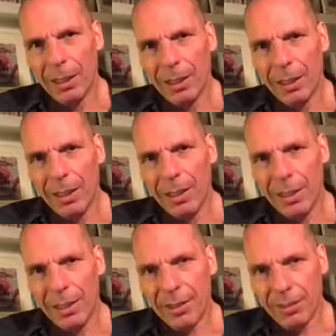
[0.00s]
And then
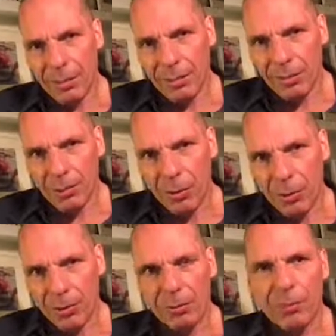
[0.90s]
there is, of
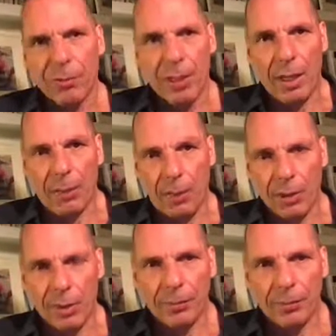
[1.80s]
course, fiscal policy.